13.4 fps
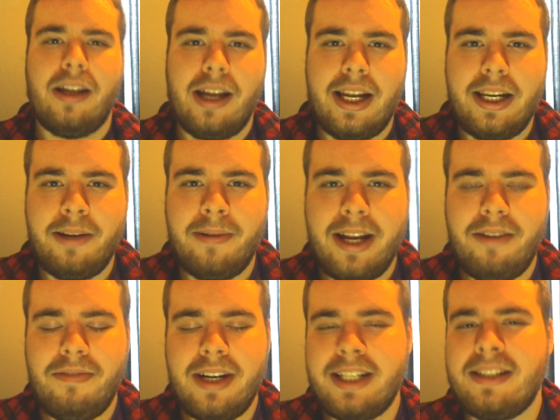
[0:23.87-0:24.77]
Anyway,
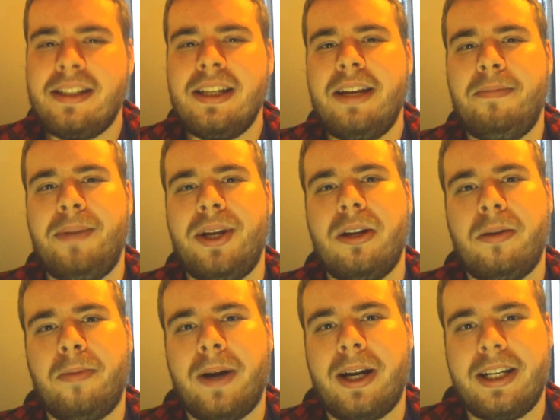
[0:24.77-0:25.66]
recently
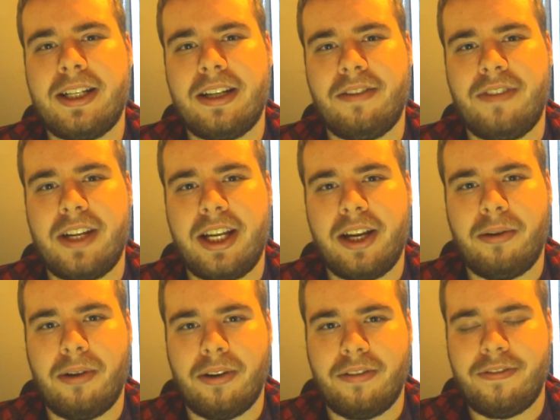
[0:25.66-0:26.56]
PewDiePie did a video
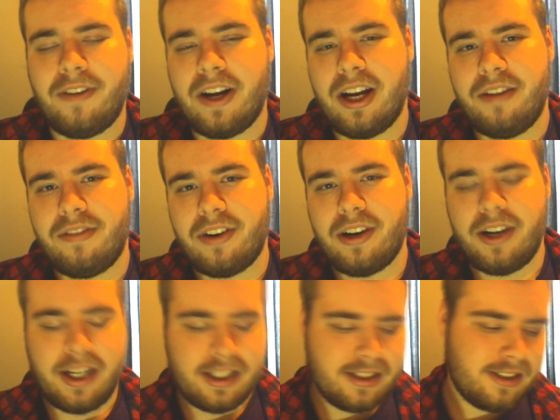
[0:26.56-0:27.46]
on Fiverr,
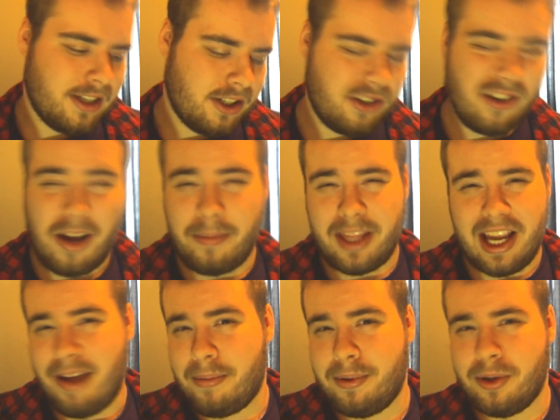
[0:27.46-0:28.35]
and it's a drama
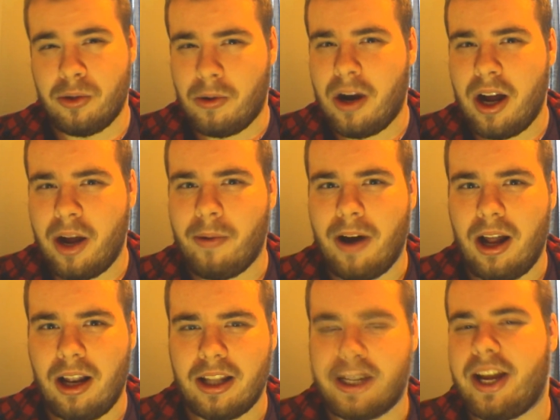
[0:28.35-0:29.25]
that happened quite a
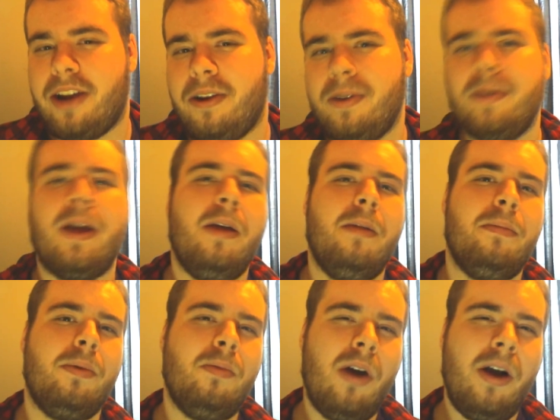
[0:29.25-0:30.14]
while ago.
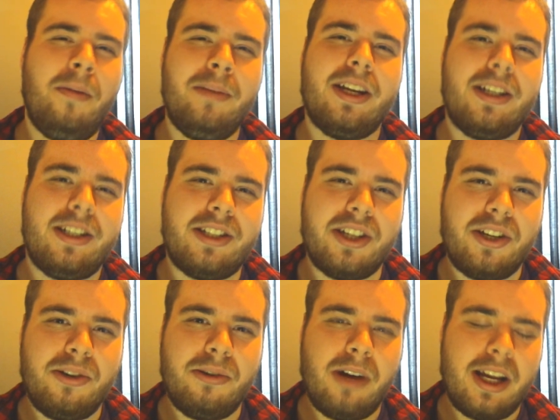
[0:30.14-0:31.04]
But what I'm gonna
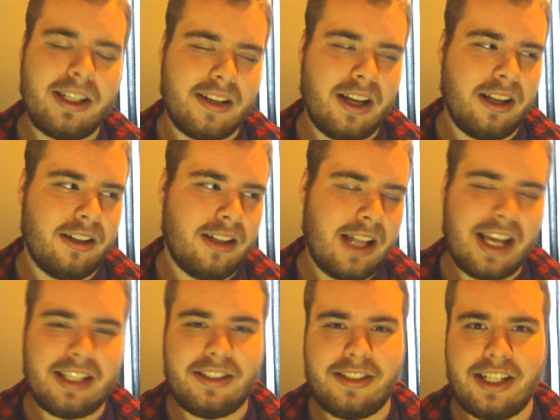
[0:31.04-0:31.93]
do as a
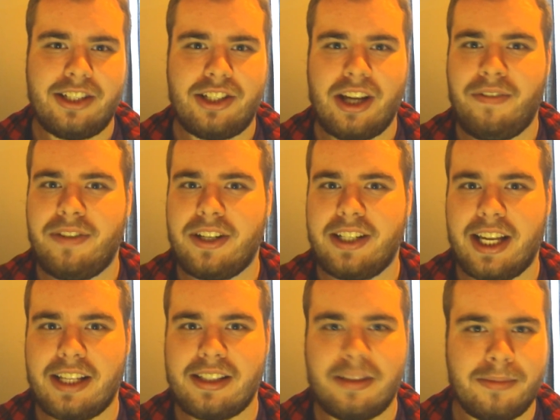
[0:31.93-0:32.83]
last-ditch effort to
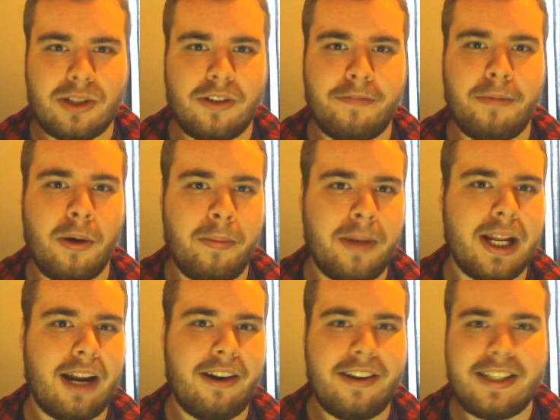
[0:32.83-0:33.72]
get some sort of
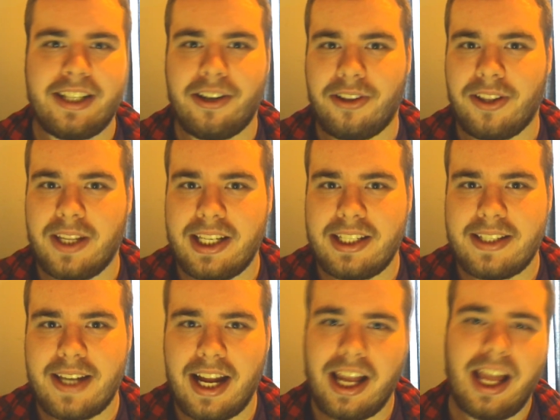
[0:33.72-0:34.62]
popularity on the
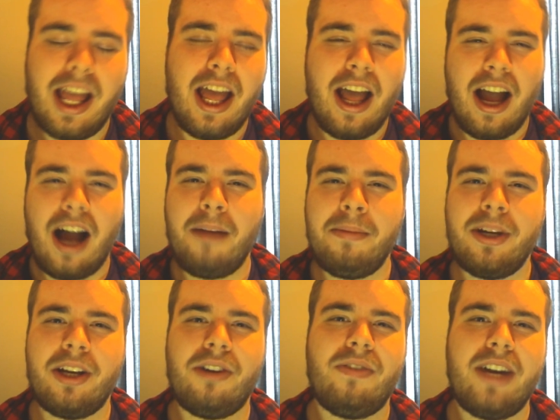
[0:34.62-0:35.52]
internet, I'm
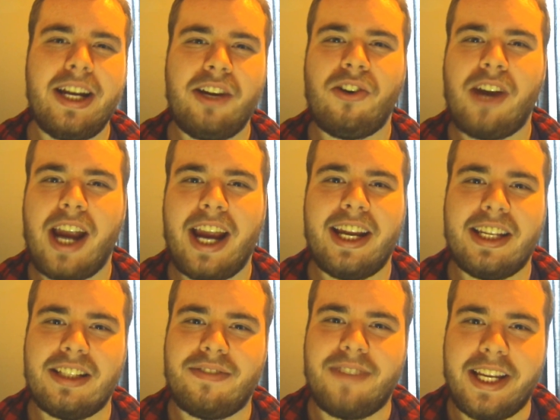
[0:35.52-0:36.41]
gonna recreate
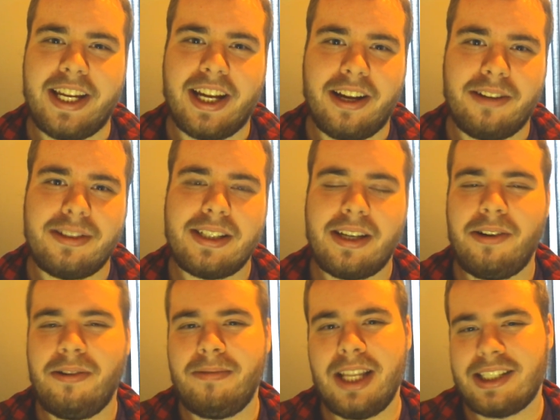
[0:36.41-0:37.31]
his video,
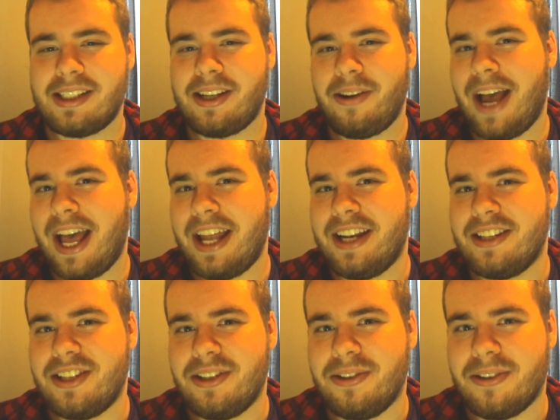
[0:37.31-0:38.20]
so let's go ahead and do